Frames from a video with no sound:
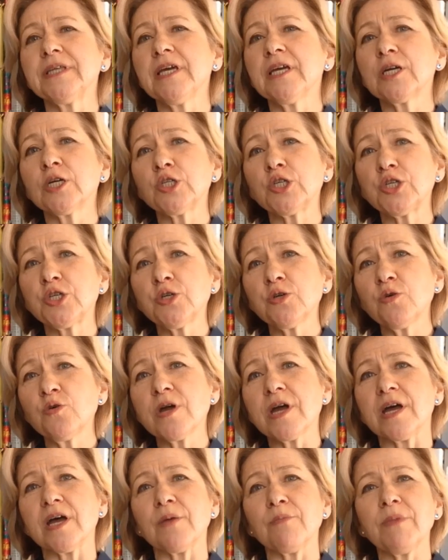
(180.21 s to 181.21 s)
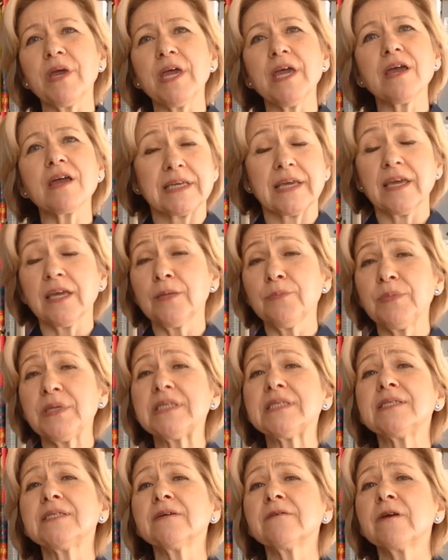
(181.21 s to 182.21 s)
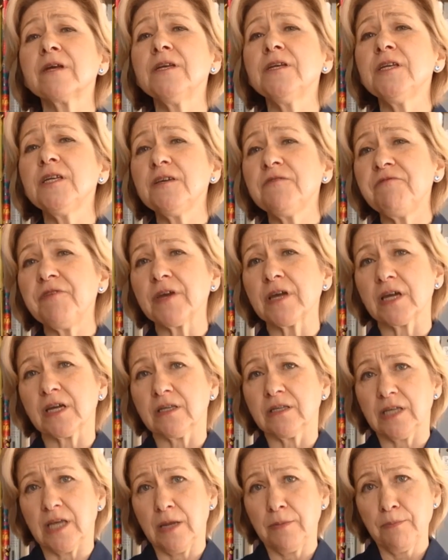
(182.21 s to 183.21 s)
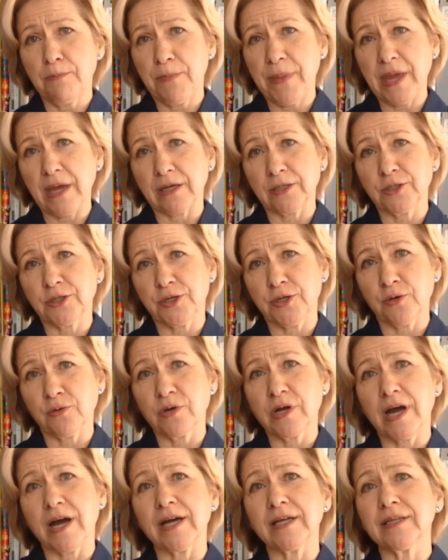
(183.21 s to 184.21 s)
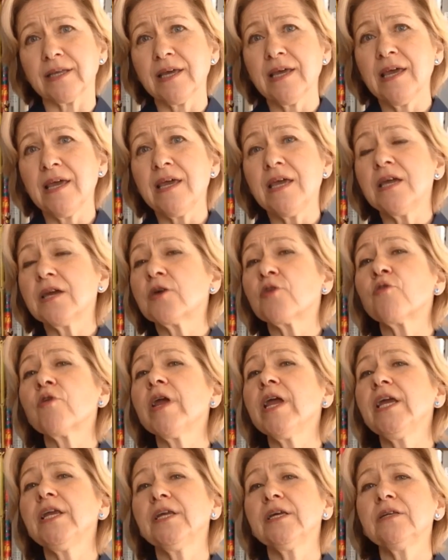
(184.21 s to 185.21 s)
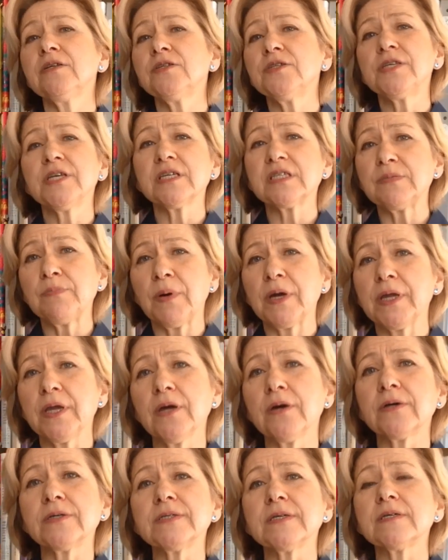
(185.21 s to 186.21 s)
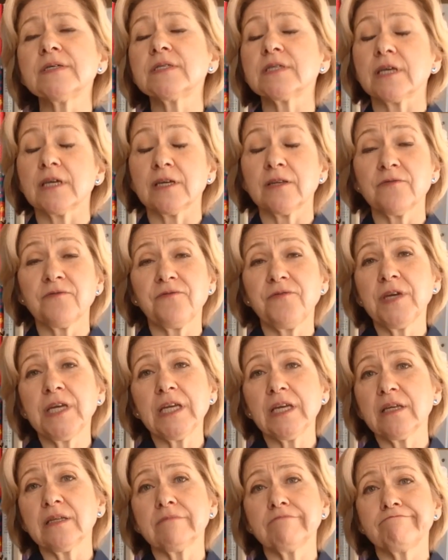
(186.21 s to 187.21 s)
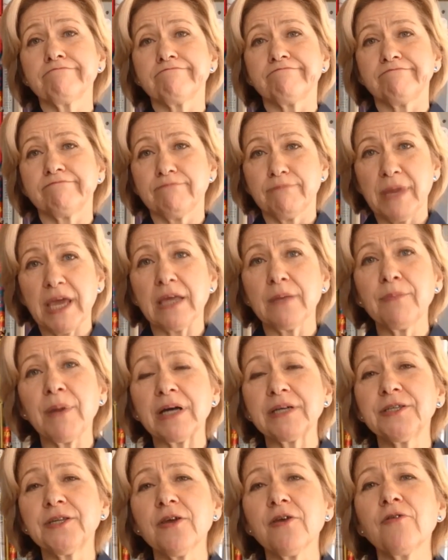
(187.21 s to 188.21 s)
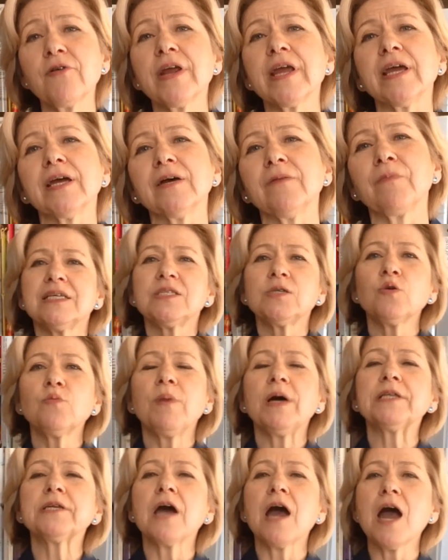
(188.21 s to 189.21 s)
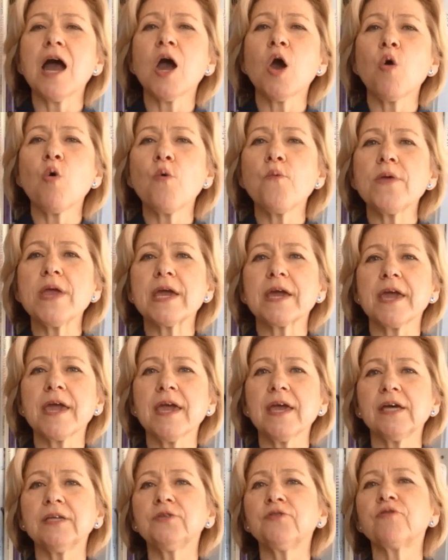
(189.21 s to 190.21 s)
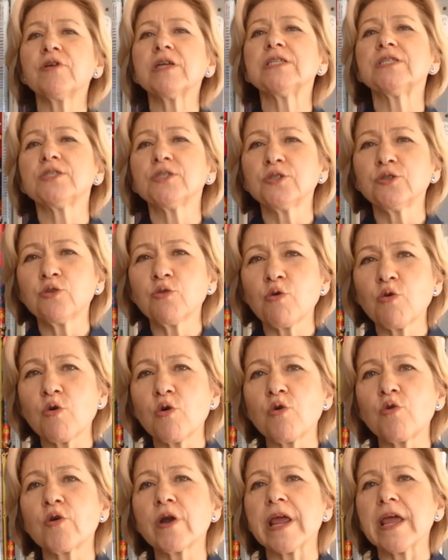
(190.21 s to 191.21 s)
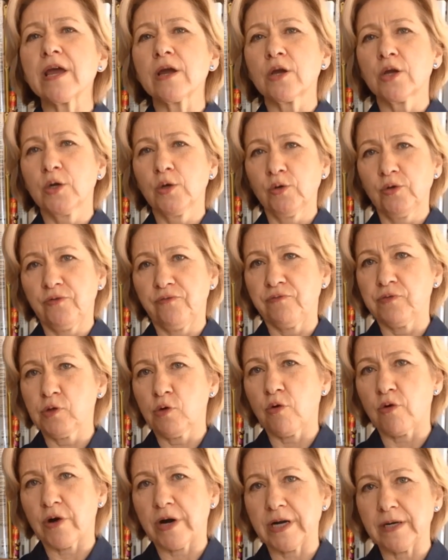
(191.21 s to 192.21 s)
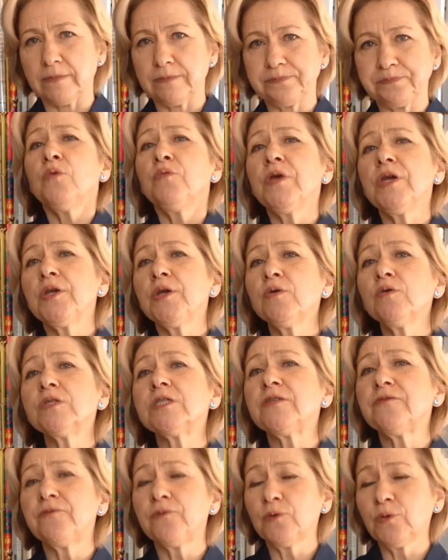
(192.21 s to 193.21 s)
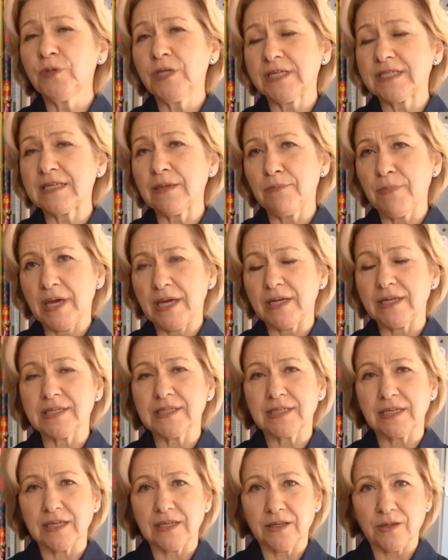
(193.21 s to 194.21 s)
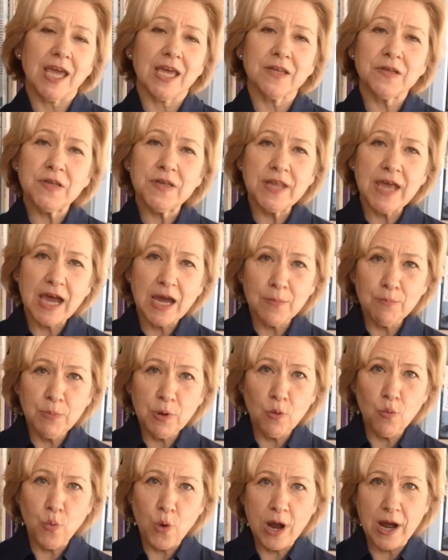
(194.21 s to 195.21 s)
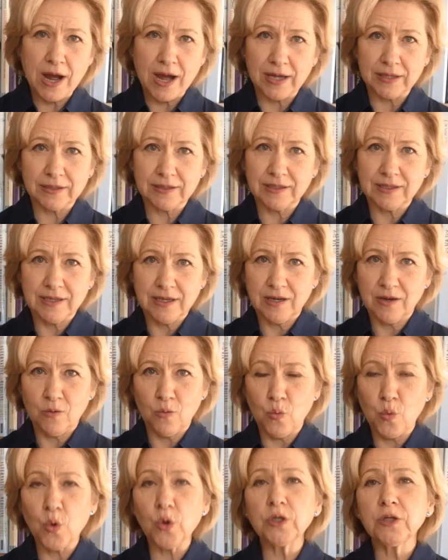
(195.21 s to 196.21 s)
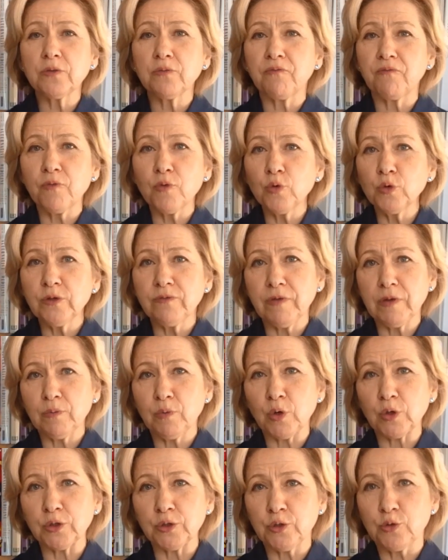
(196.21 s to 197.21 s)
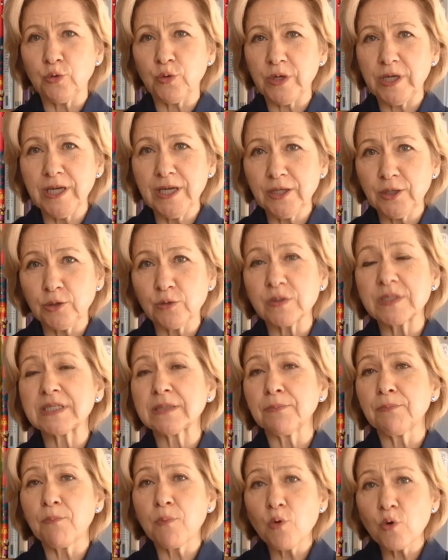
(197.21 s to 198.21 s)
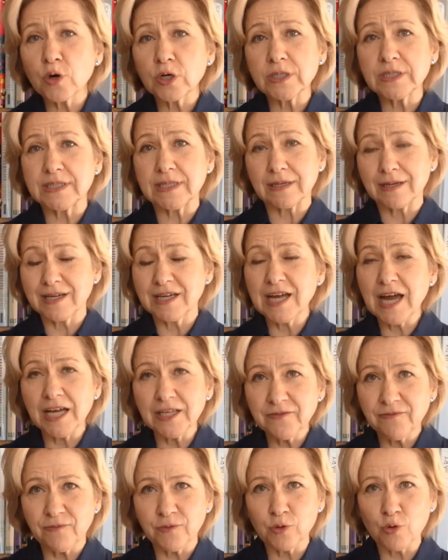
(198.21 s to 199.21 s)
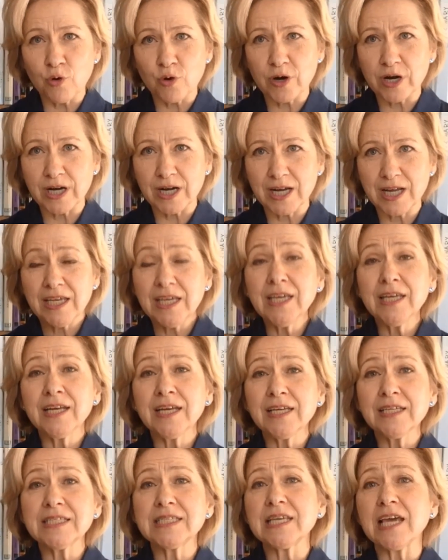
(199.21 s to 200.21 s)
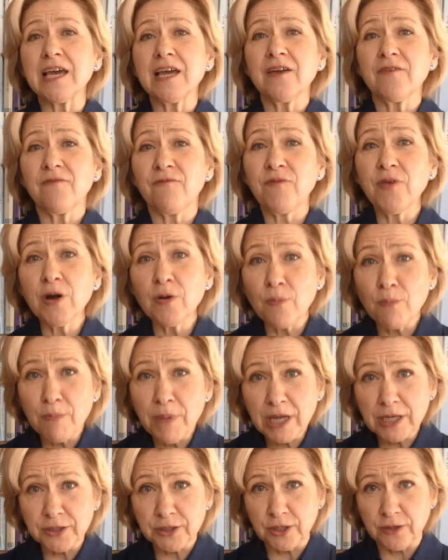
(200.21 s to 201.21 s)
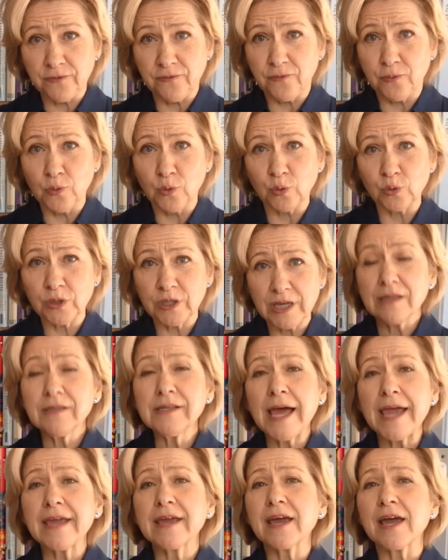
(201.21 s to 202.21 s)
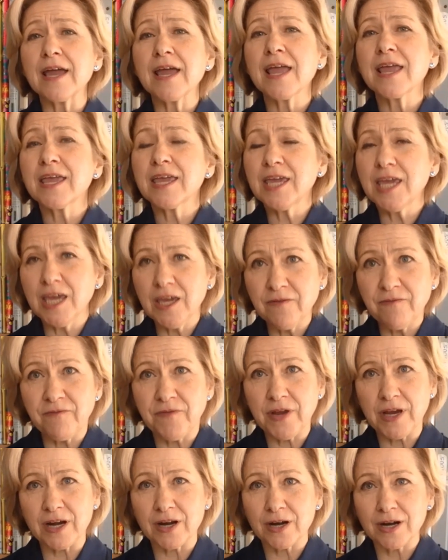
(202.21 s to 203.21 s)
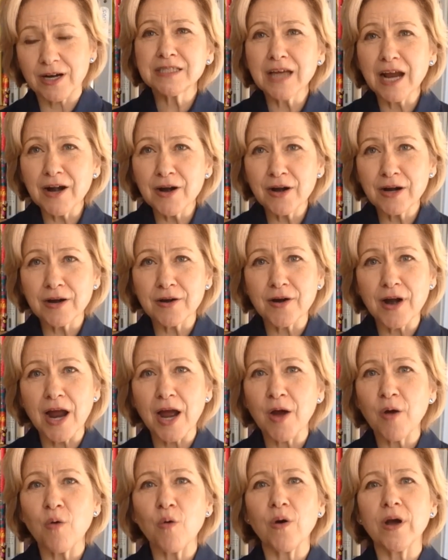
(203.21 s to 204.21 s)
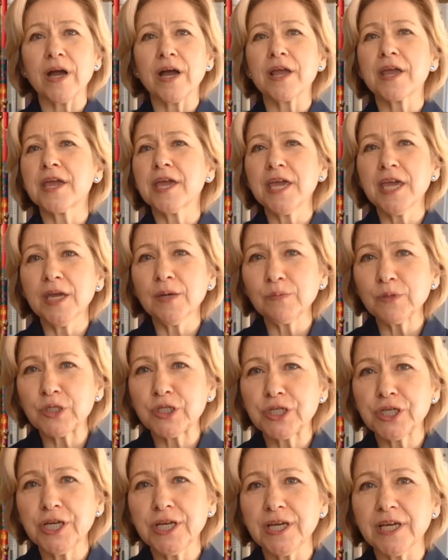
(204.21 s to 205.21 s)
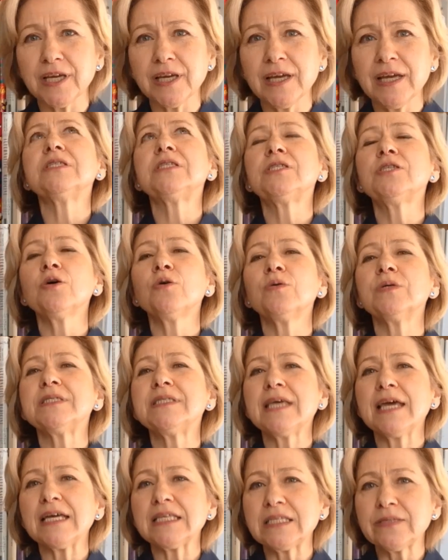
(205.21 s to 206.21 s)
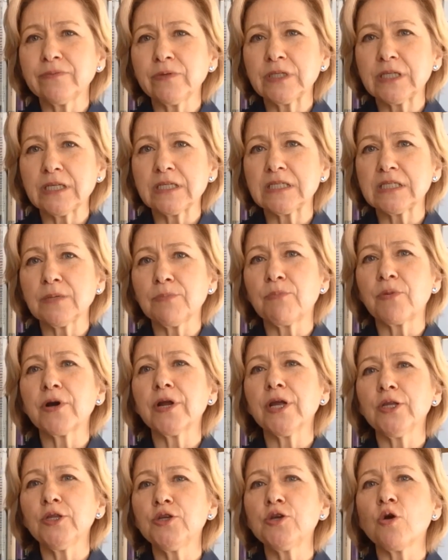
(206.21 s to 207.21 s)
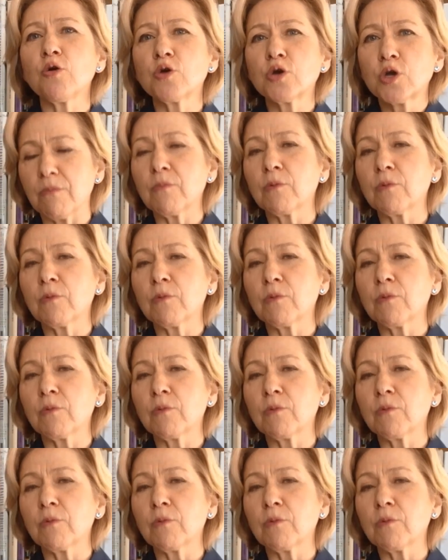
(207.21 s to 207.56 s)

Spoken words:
take a sugar, can be significant impact your gut, creating dysbiosis and feeding bad bacteria. So, but how we can restore a good flora? We used food as a medicine. And number one, what food we want to eat to support the gut flora, it is a fermented food, like a kefir, sauerkraut, kimchi. So that's what it's bring your